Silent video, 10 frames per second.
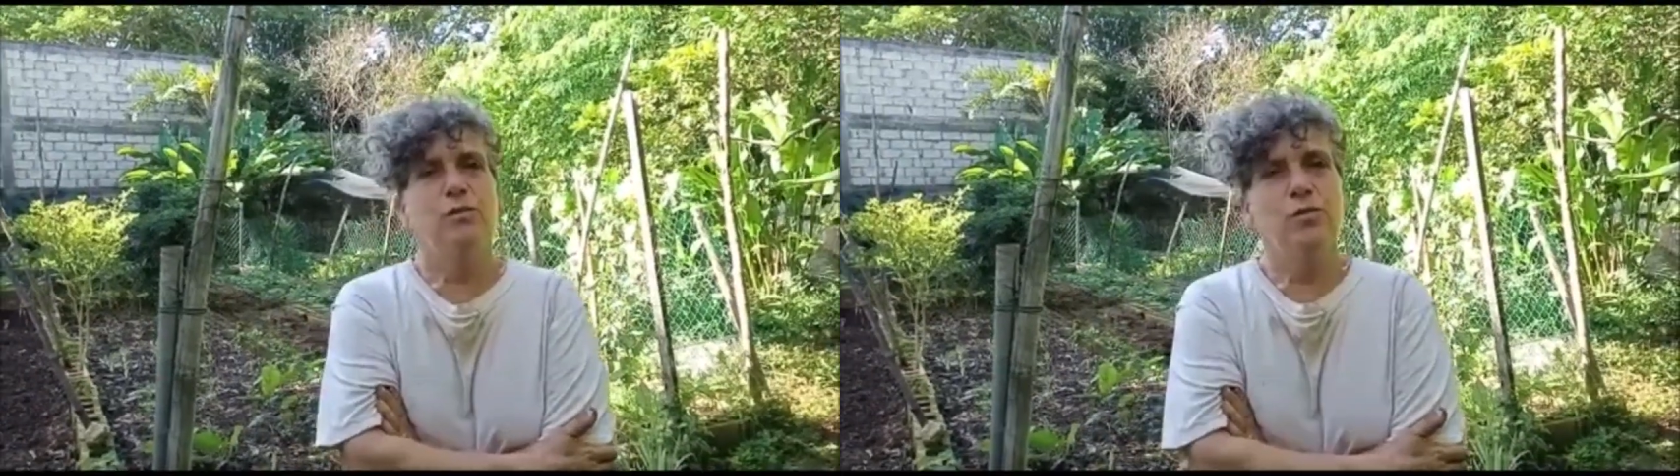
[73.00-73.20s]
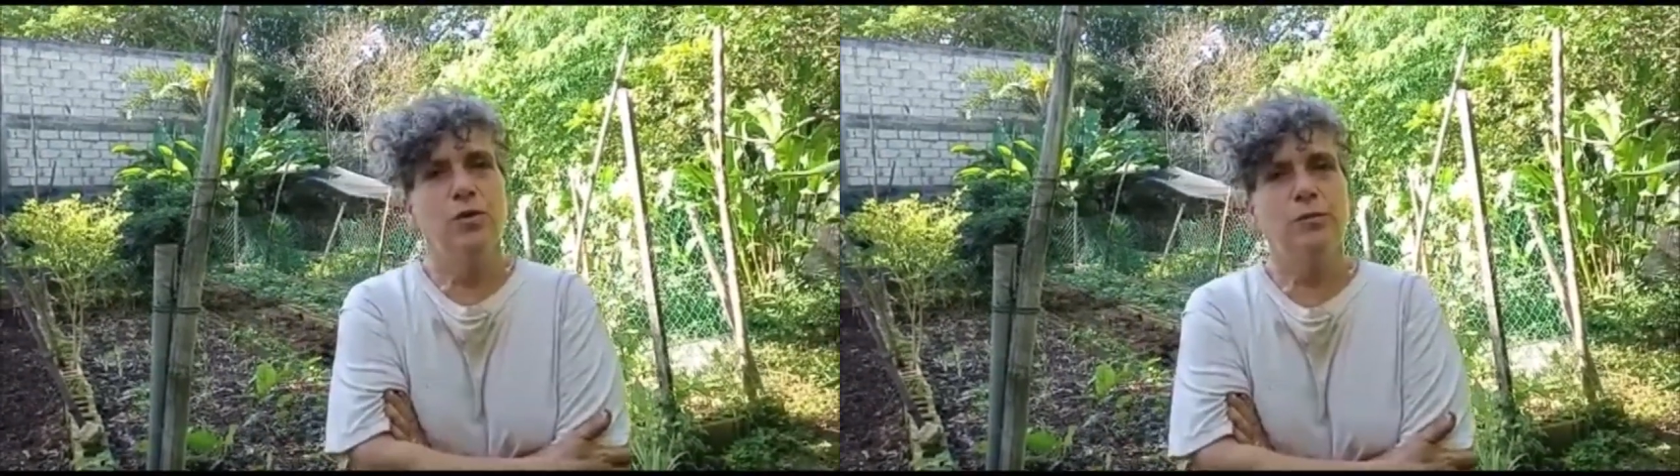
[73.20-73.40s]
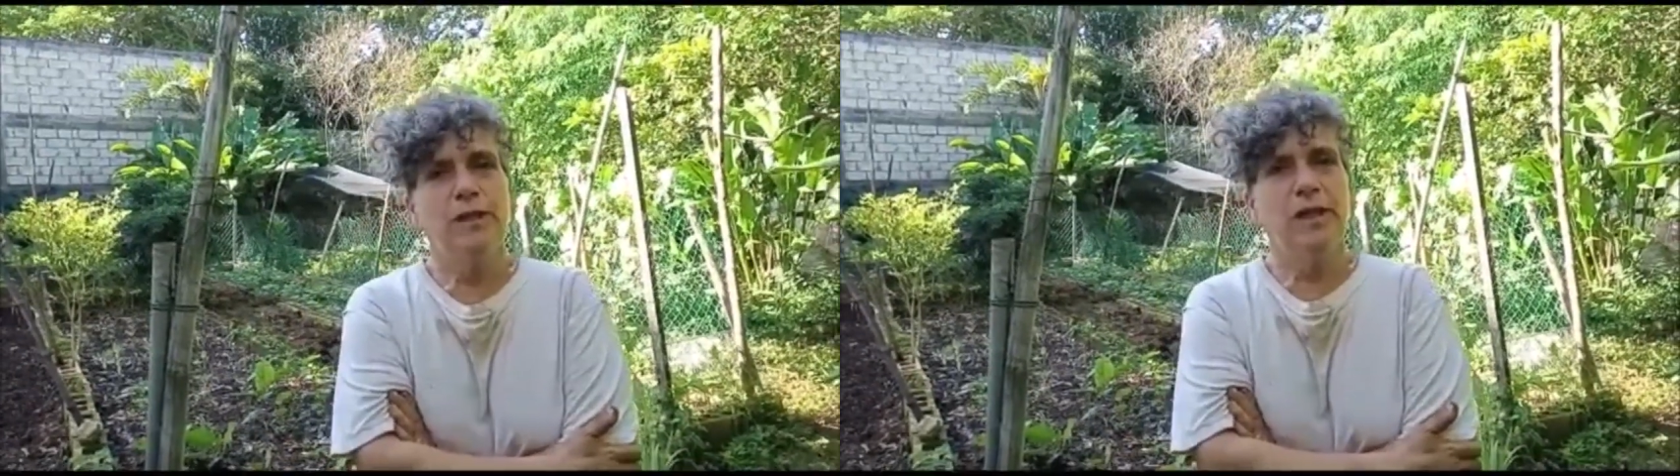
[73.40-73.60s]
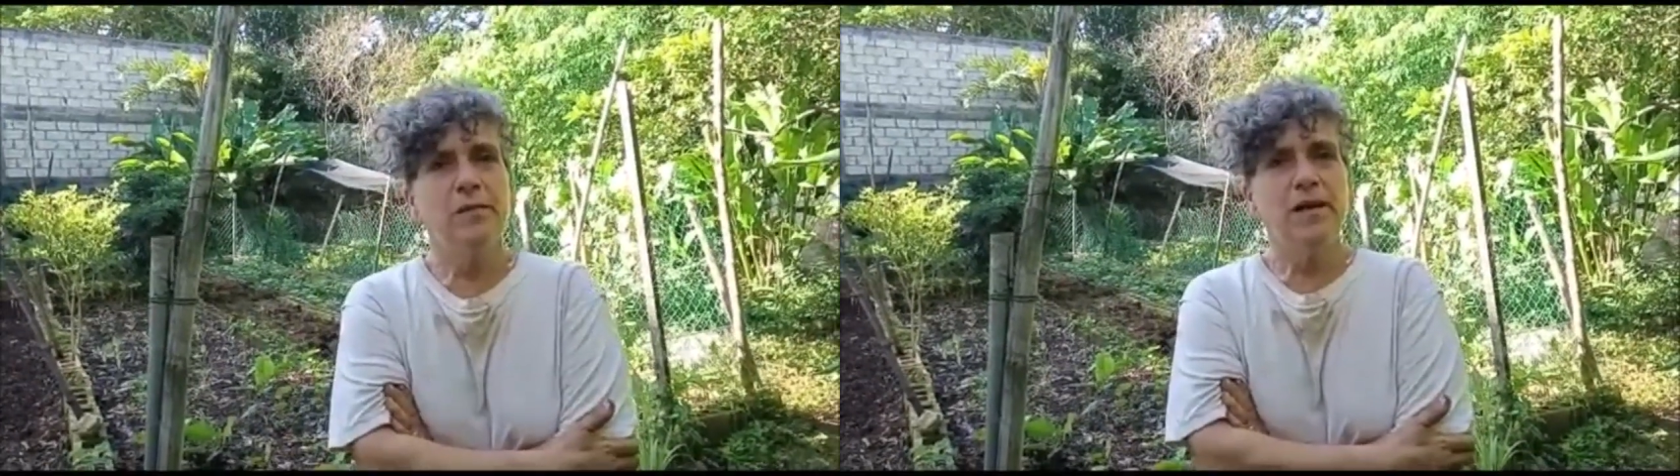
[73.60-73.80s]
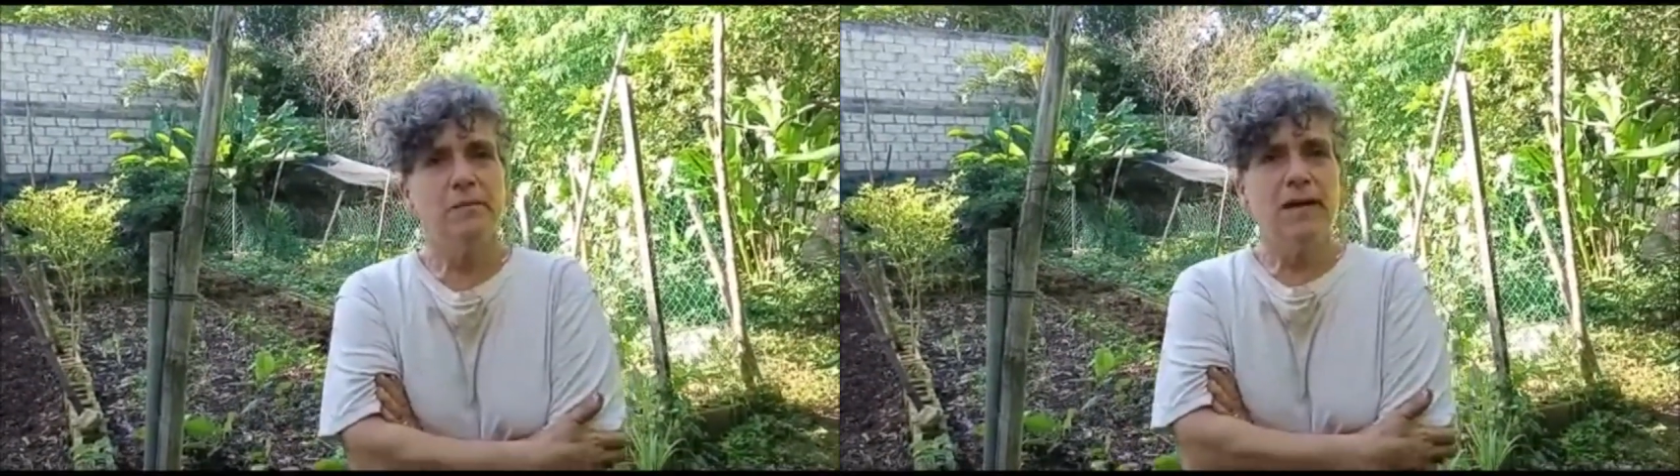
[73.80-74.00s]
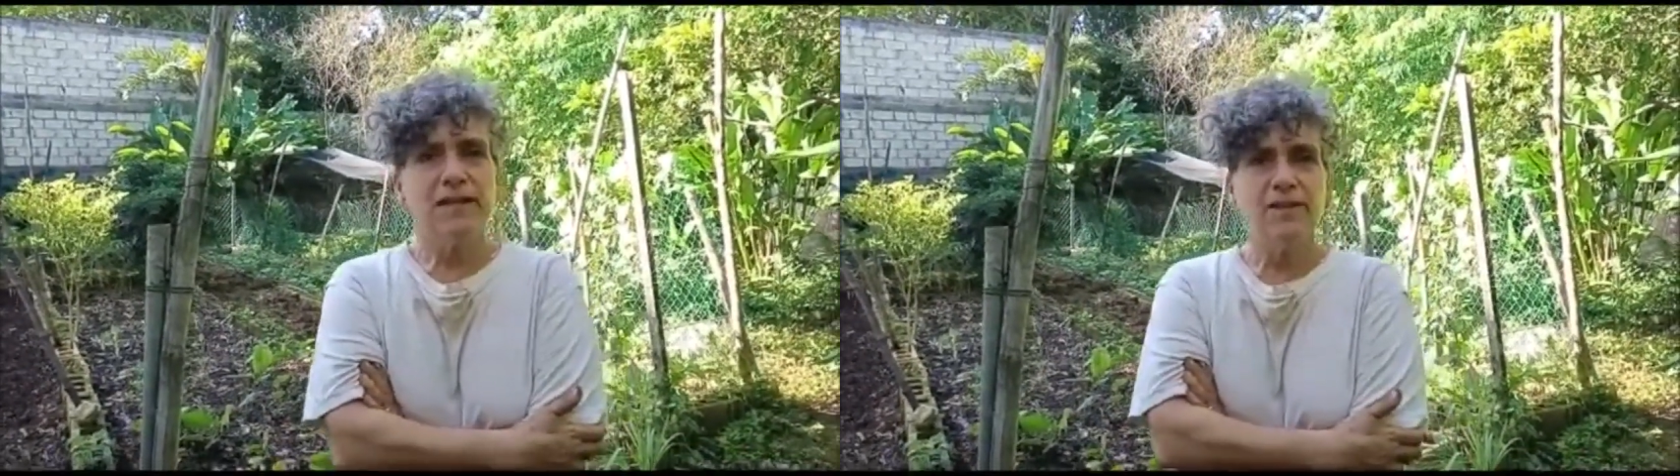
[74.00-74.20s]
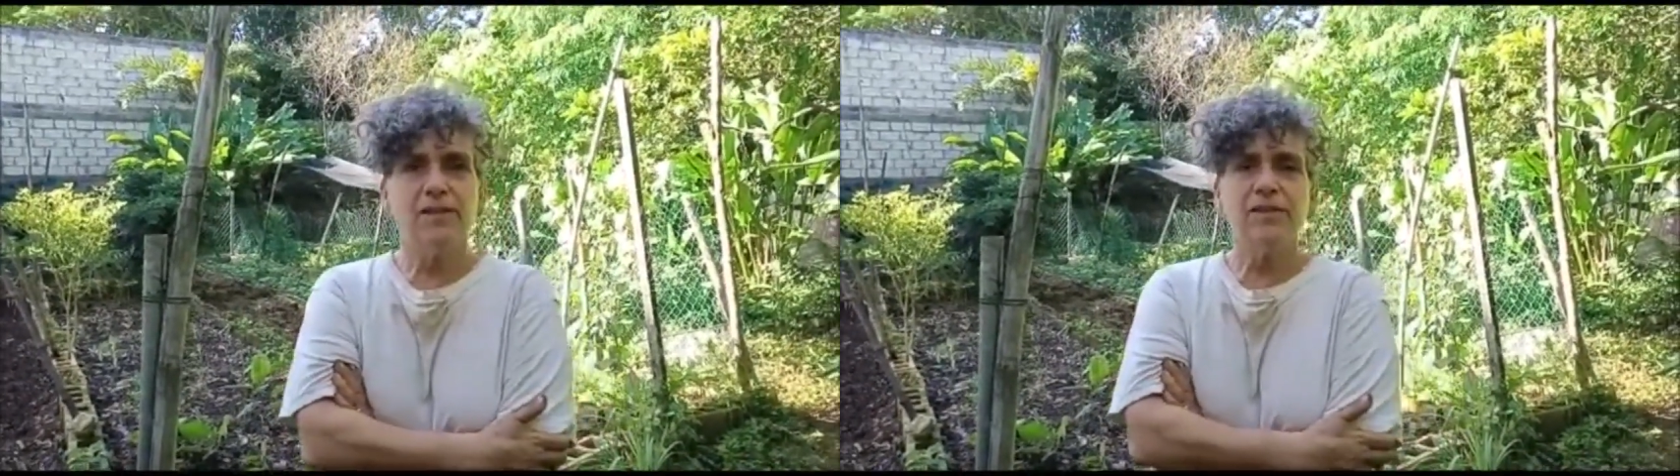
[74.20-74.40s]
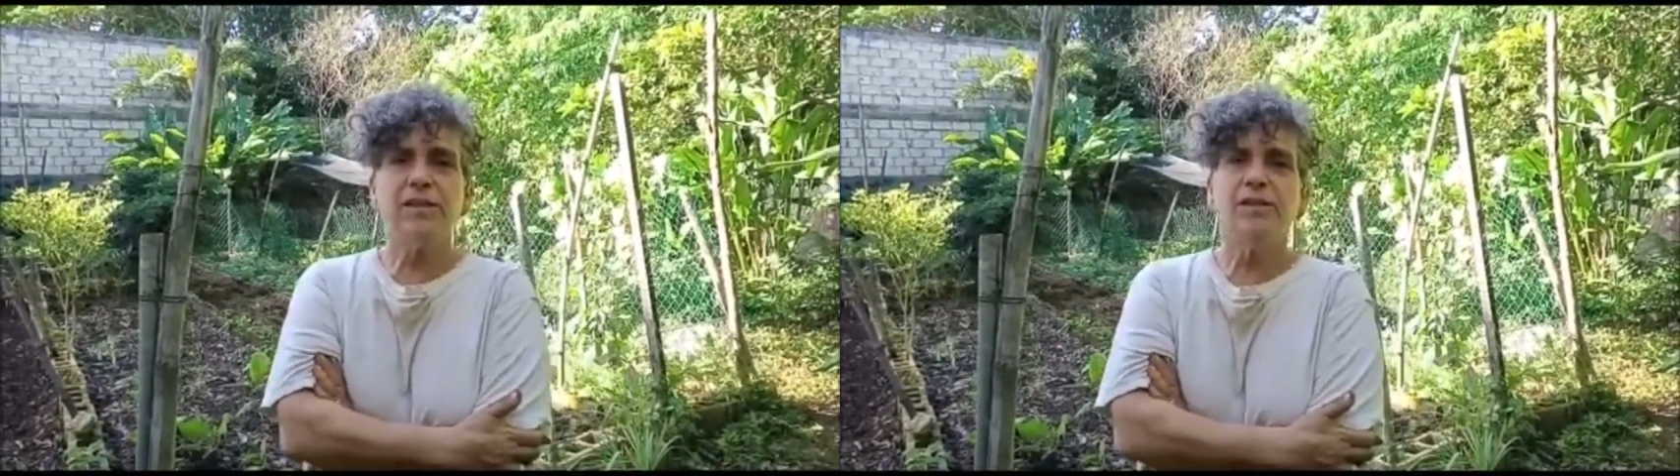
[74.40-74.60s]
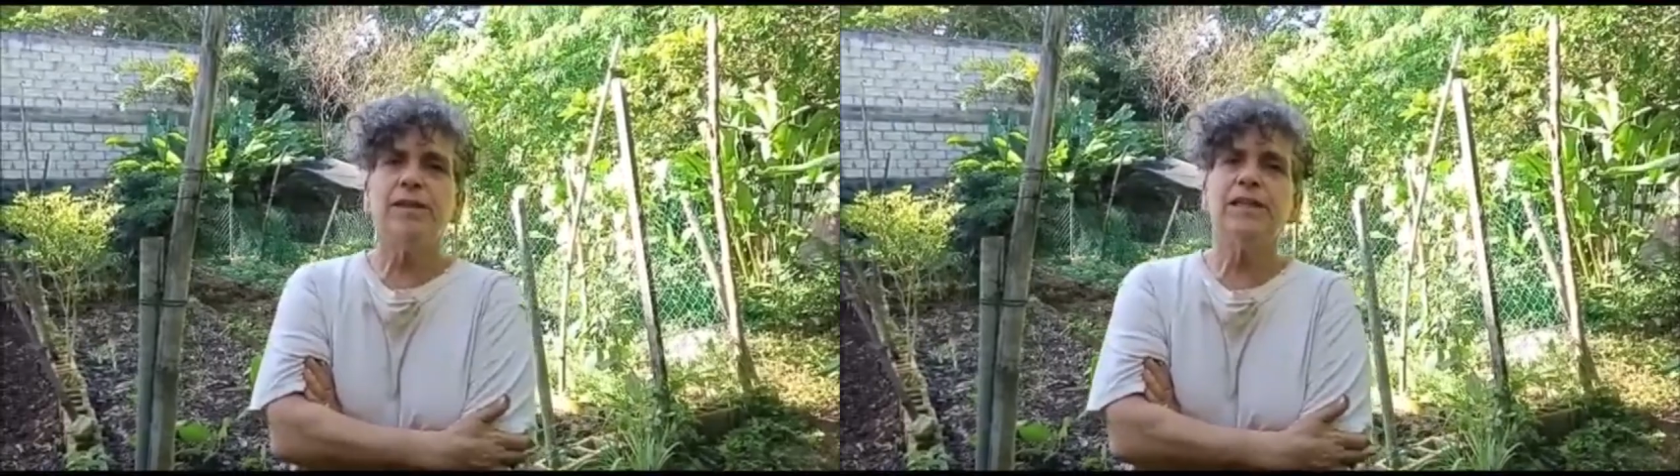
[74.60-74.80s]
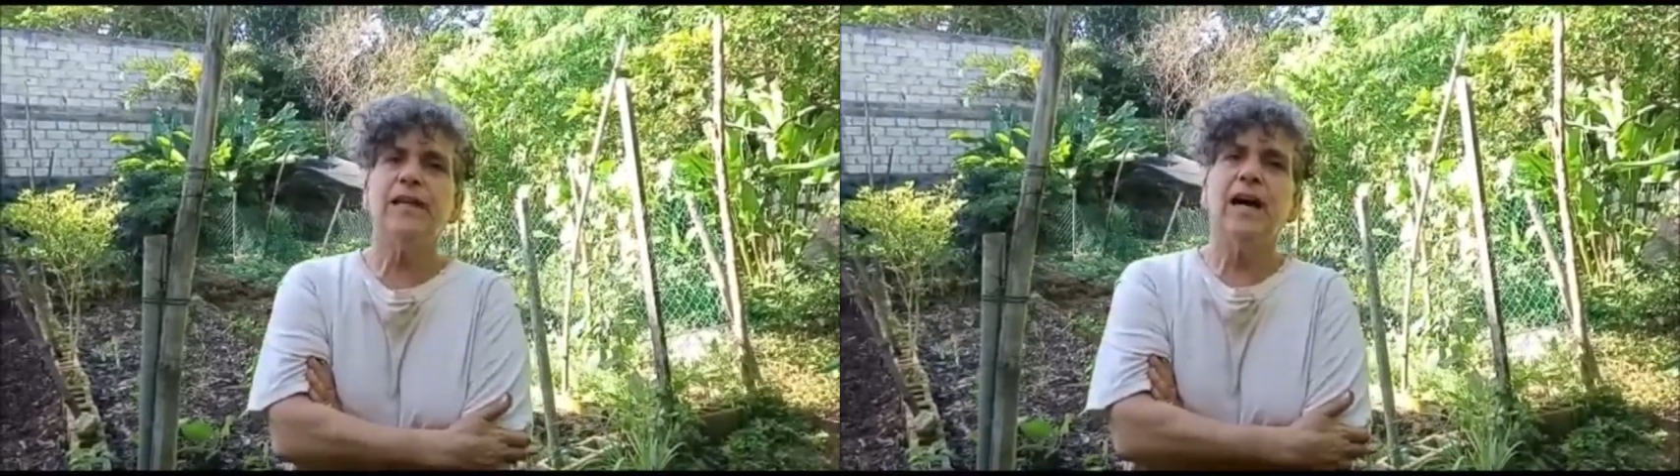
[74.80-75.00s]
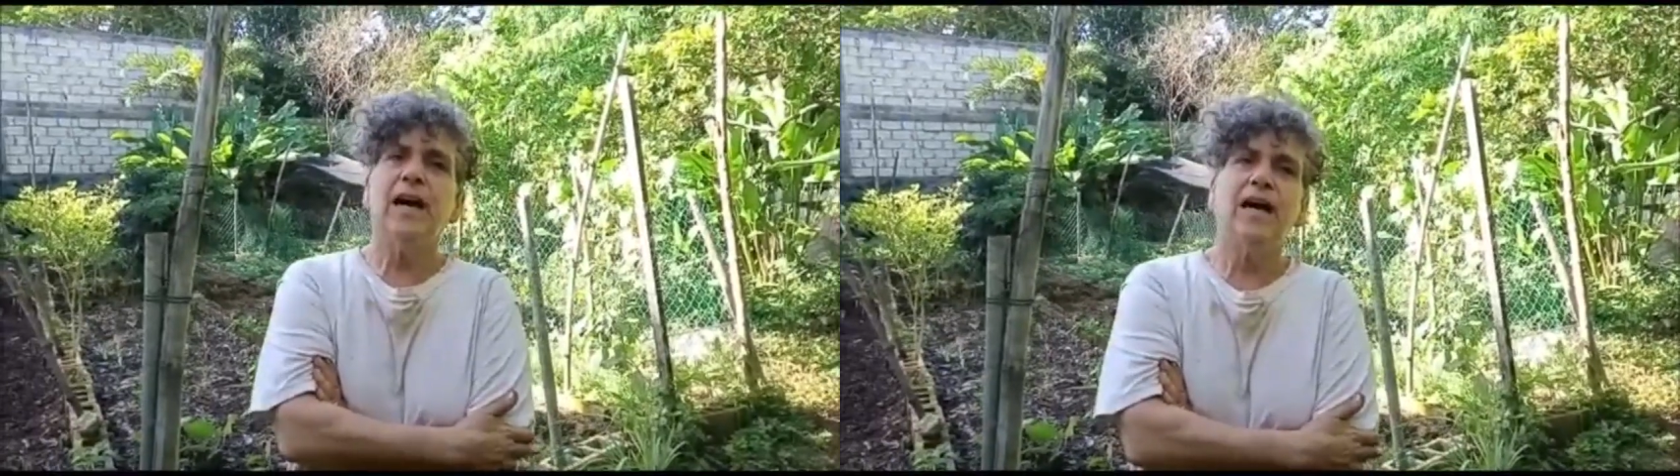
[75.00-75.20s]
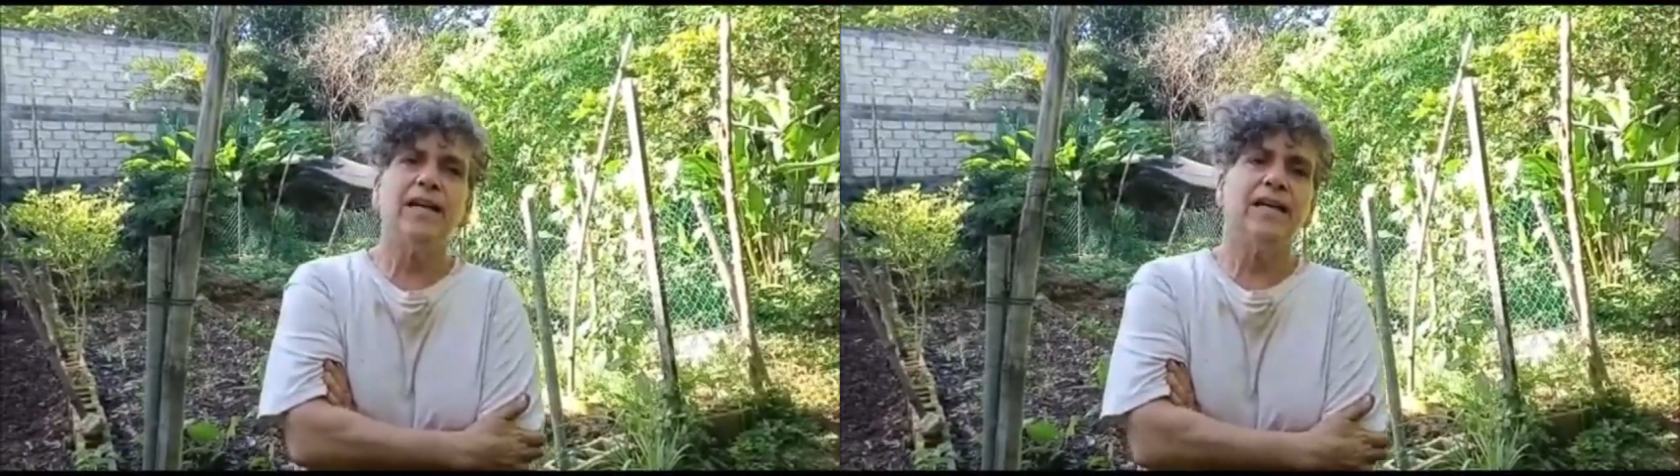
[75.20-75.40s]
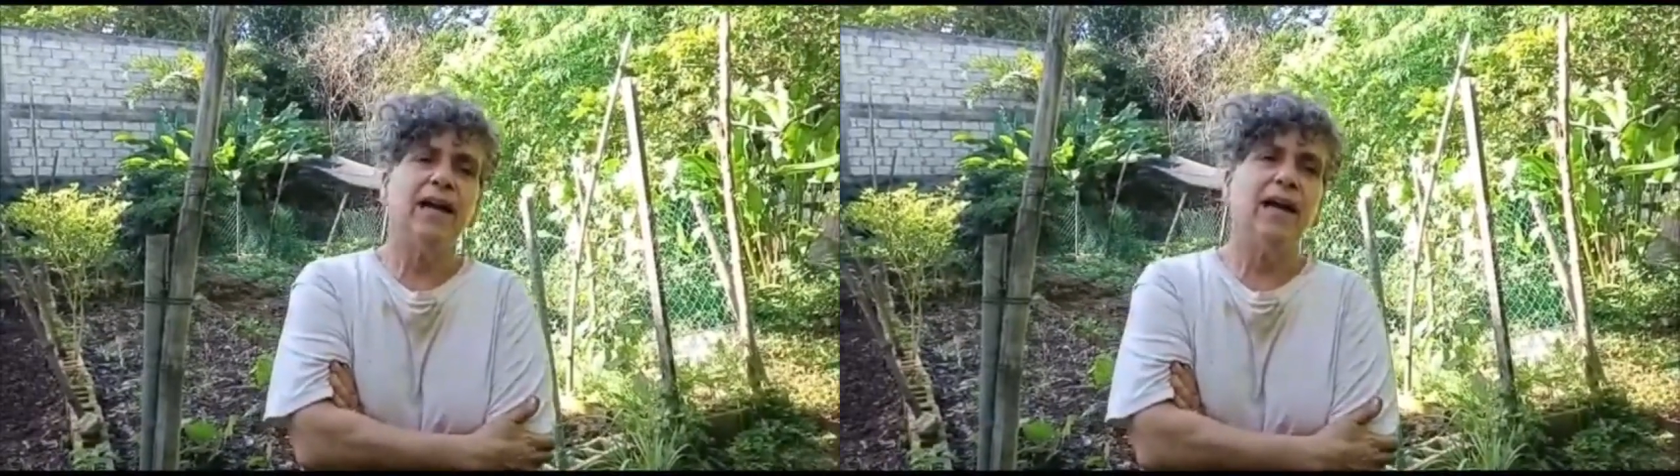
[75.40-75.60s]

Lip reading: To obtain my master's degree, I